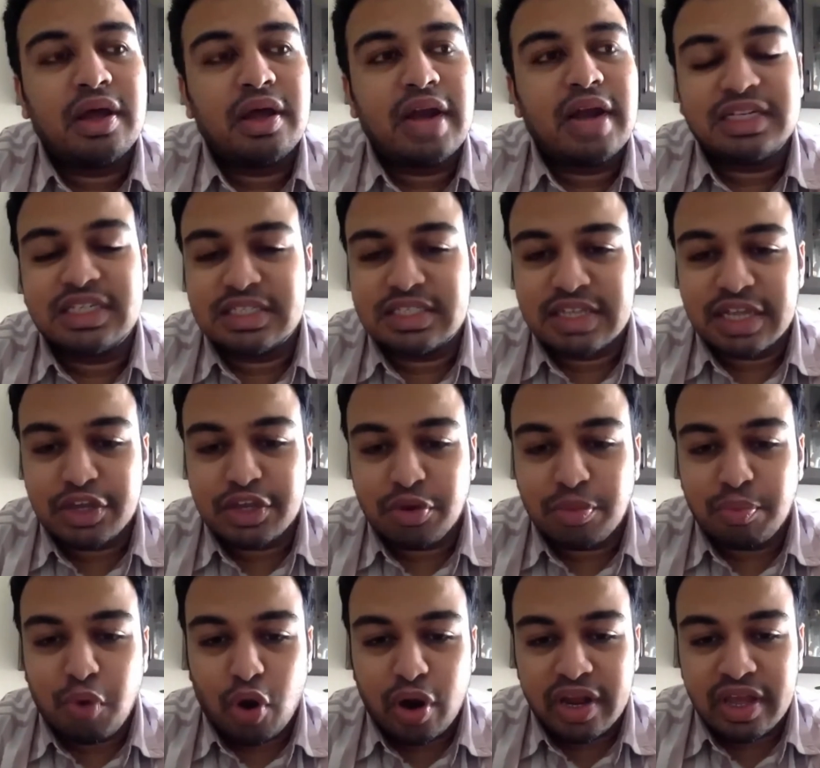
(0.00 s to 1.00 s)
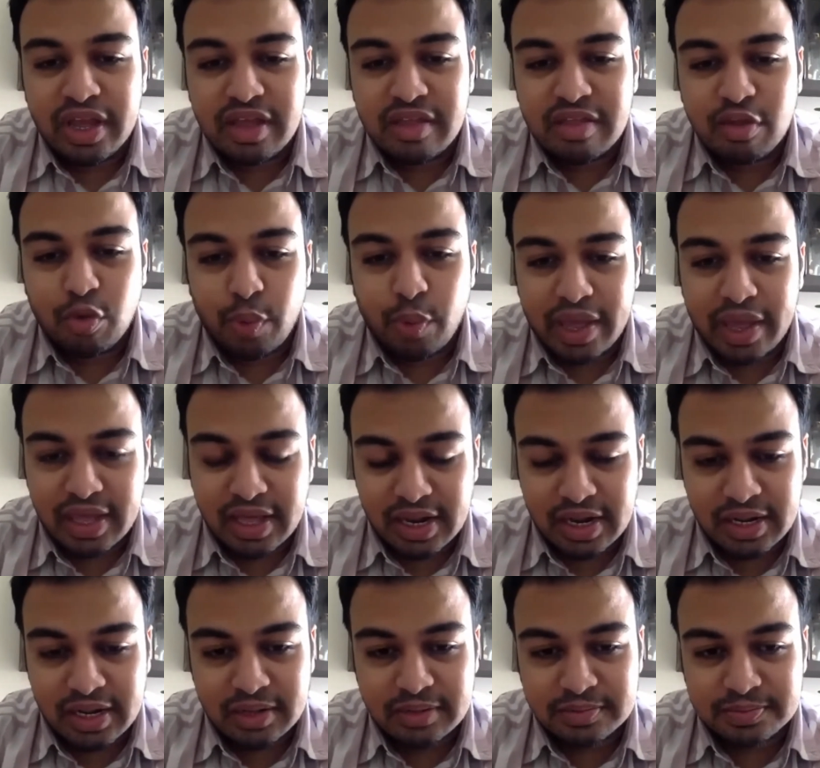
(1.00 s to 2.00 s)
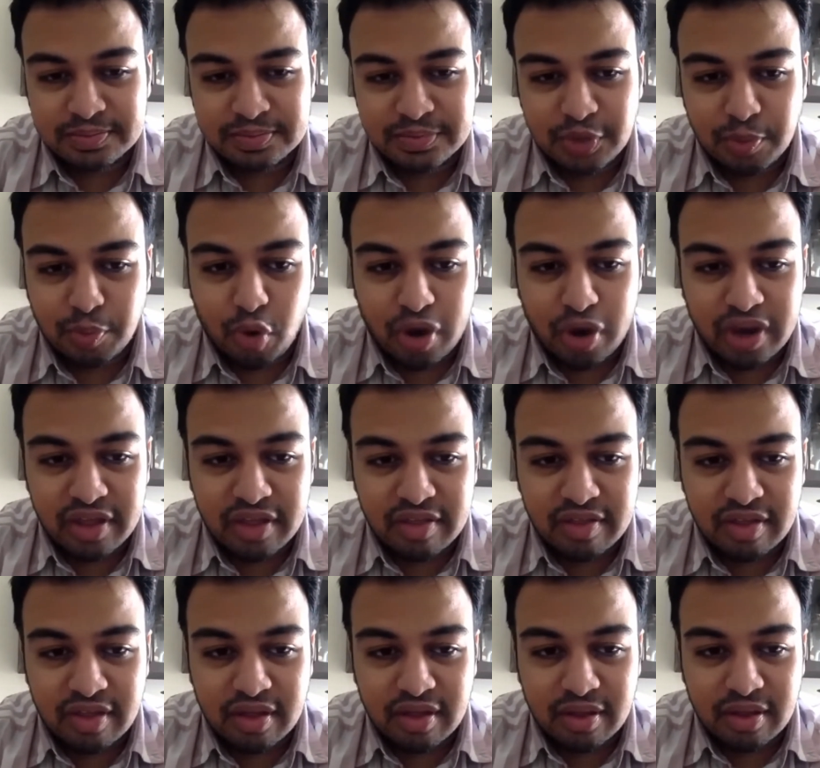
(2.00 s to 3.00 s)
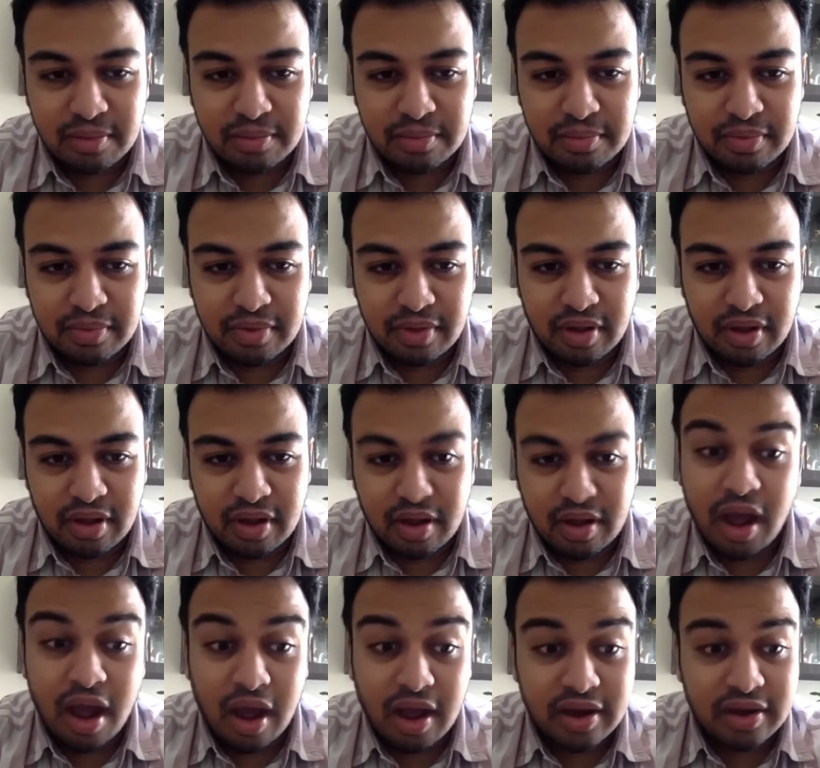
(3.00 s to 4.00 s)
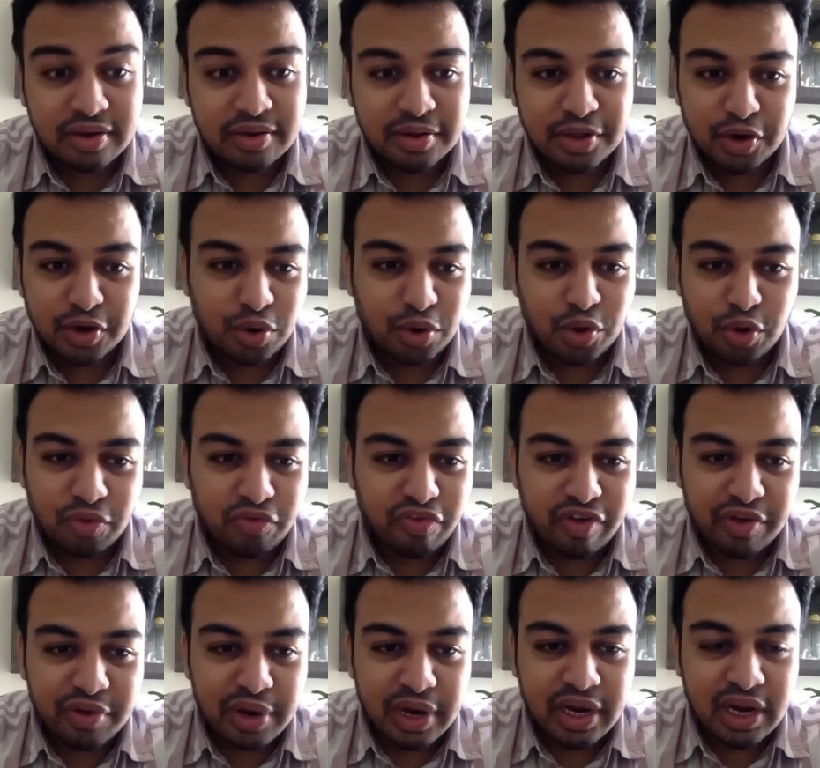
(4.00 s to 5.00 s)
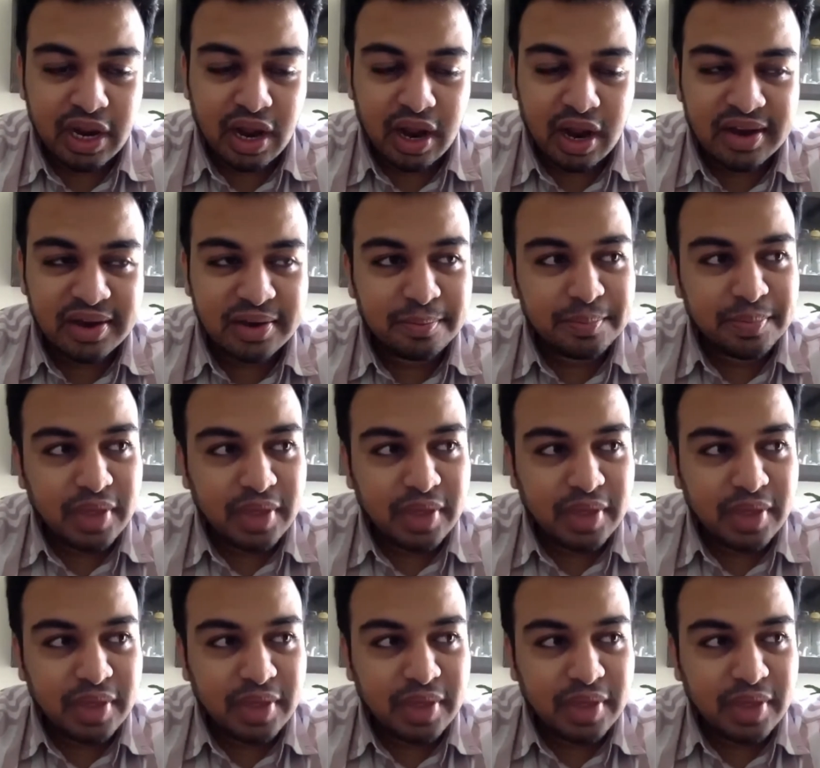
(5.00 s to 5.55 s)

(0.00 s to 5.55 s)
Let's just say your body is a vehicle. Your body is a car, your favorite car.